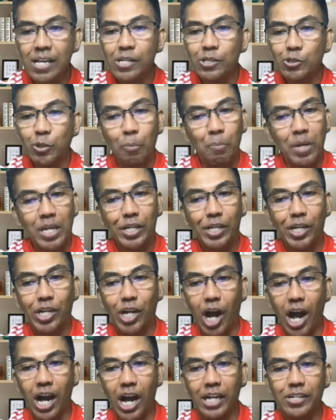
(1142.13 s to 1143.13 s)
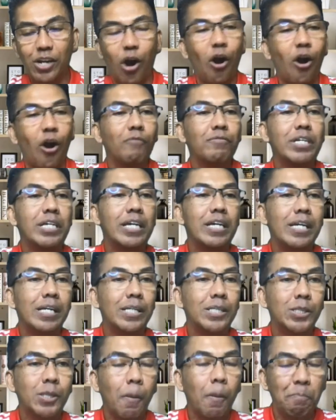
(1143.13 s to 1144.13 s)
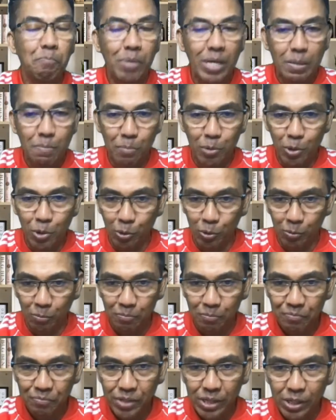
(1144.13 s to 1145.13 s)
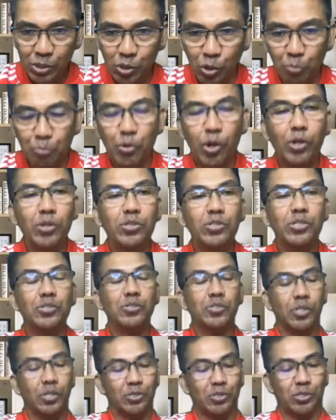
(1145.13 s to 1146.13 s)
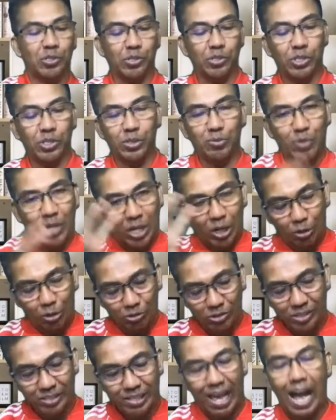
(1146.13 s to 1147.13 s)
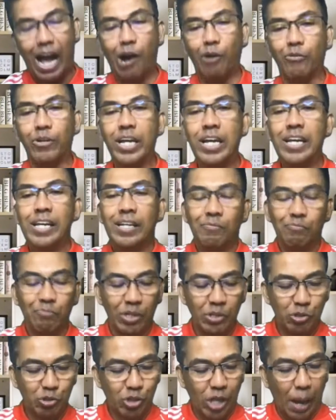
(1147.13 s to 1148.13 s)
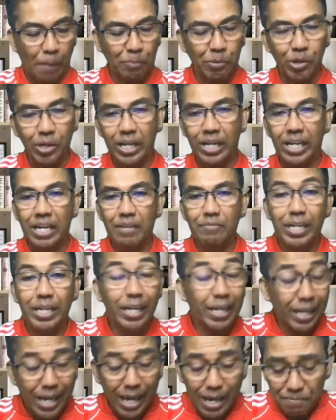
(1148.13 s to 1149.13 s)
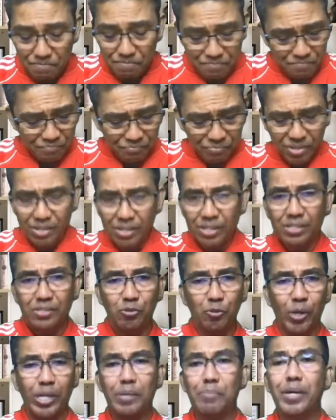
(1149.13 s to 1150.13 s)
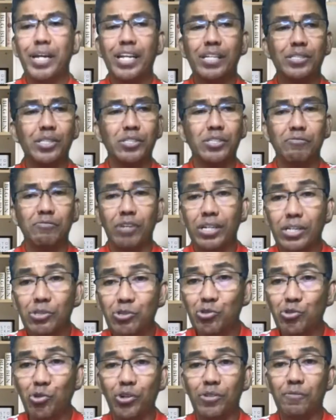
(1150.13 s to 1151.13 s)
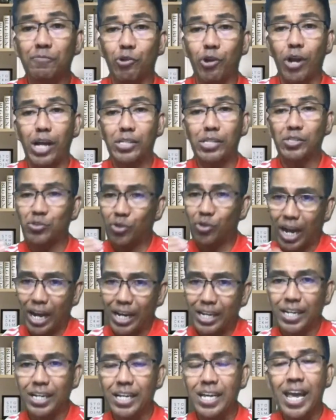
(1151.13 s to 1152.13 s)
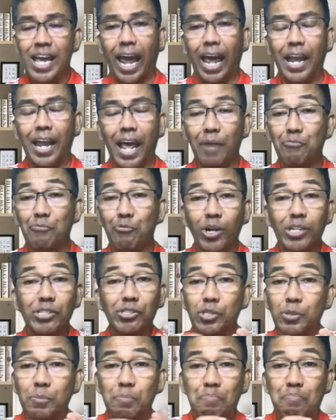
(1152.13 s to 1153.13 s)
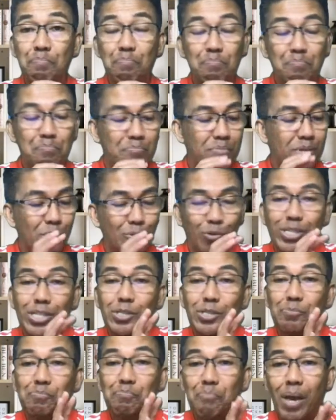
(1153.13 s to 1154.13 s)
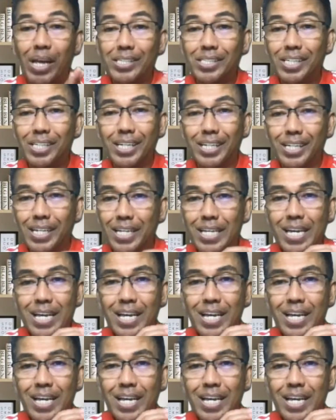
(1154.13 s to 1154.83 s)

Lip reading: to be the God of his people. So brothers and sisters, as we close down this chapter 11, and again, 20 minutes is very short for us to kind of, and we're just basically